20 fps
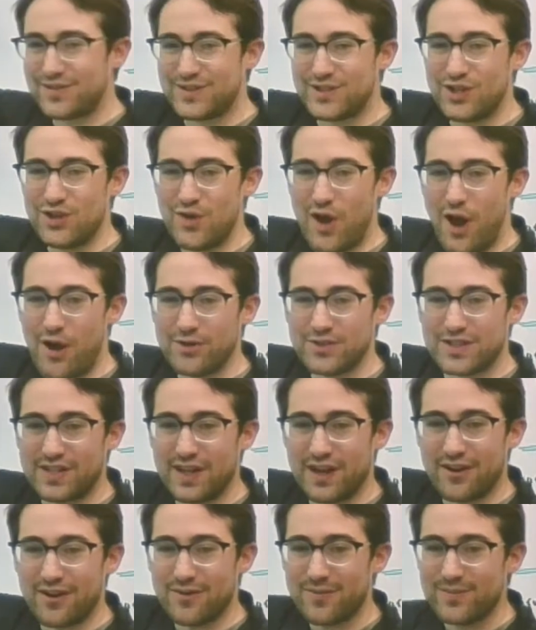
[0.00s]
2 O's
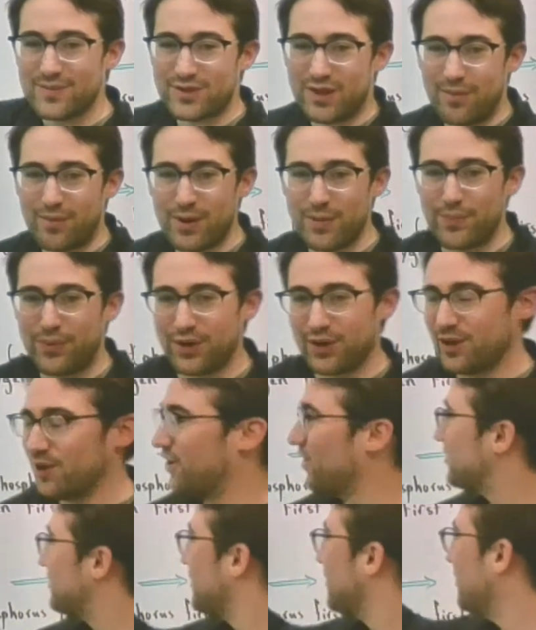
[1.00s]
here, so I'm going to put a
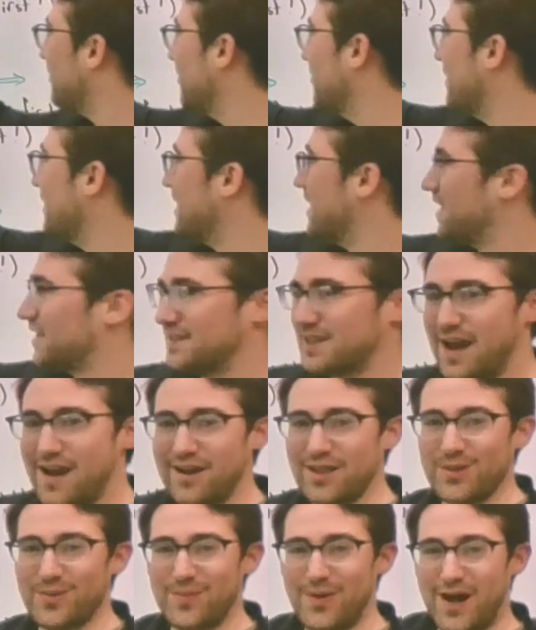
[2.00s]
little 2 down
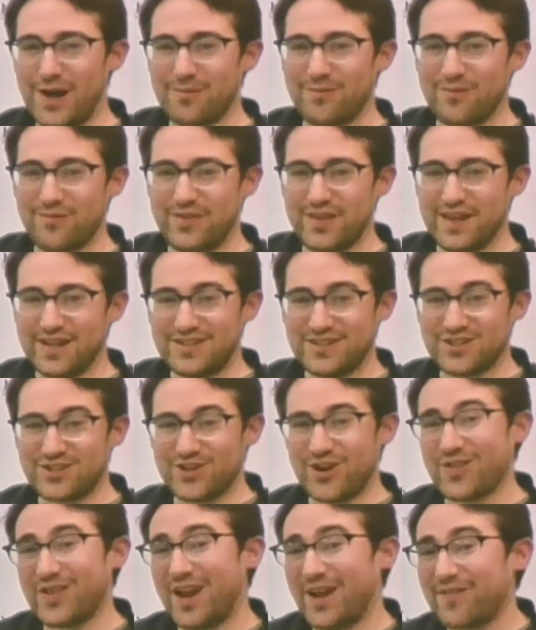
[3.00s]
at the bottom of this to
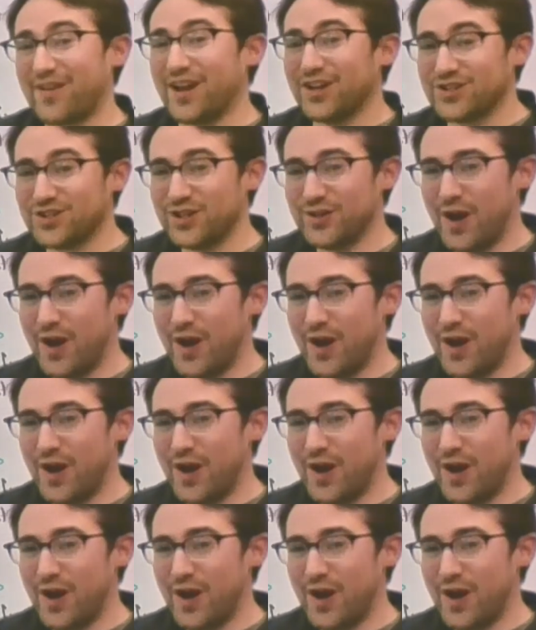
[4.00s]
show that I've got 2